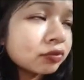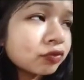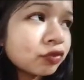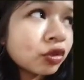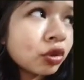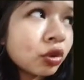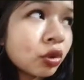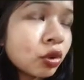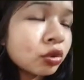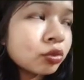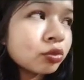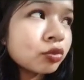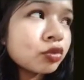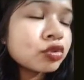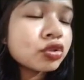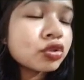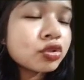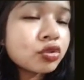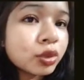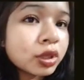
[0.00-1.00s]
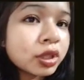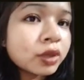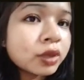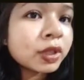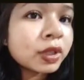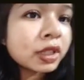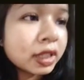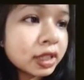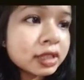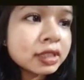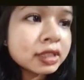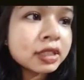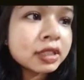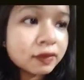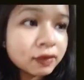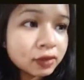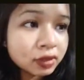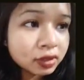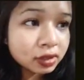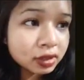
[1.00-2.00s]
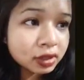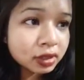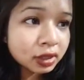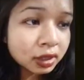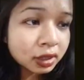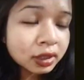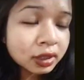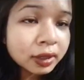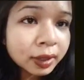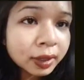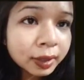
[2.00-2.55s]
For almost 21 days he was in